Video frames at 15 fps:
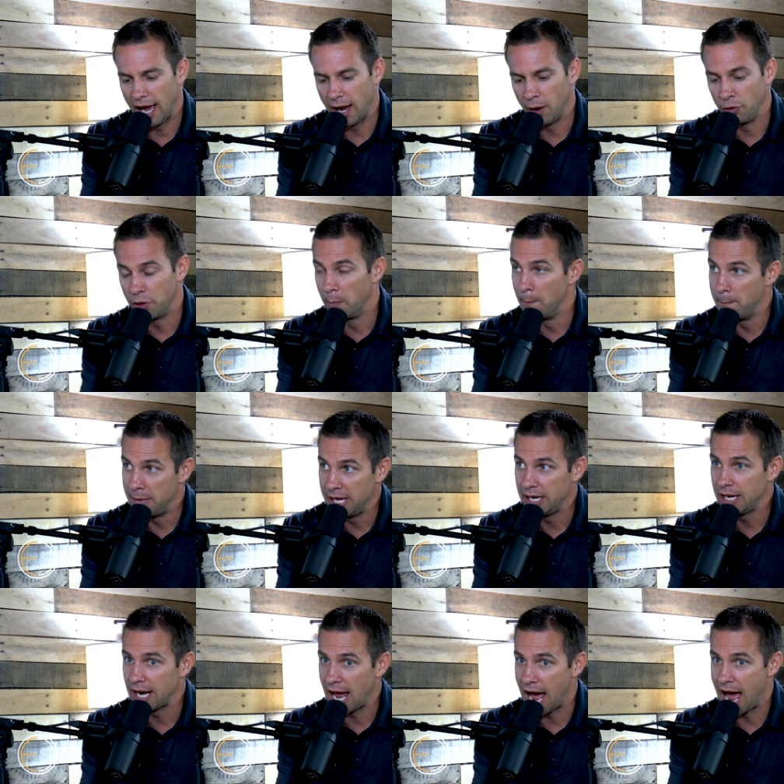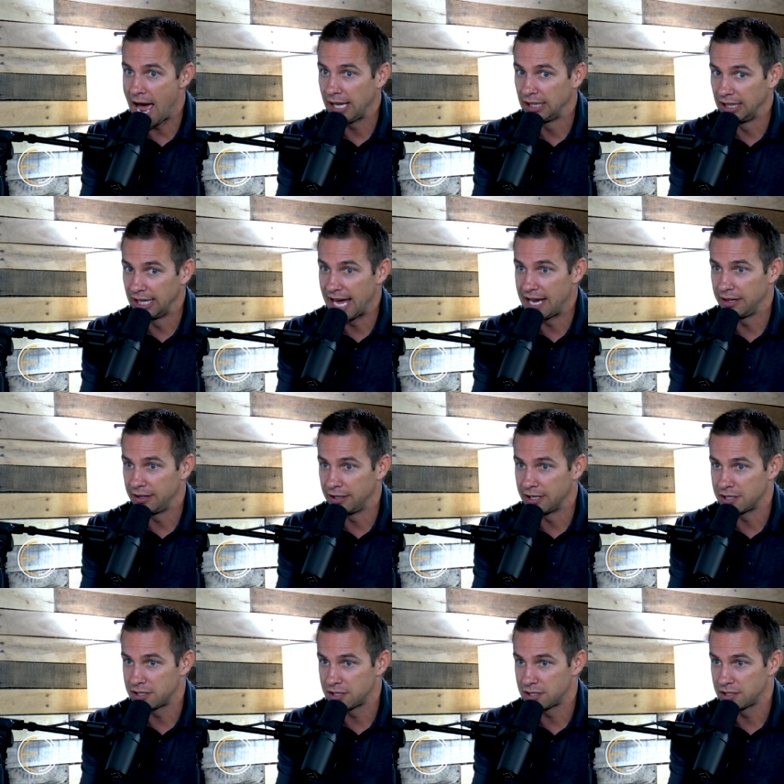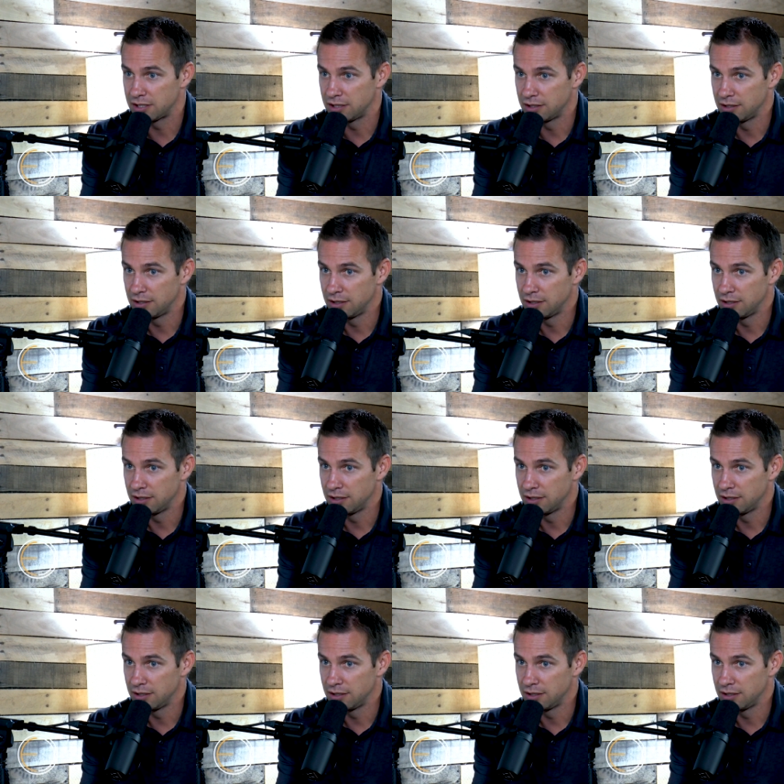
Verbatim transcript: the minute I let this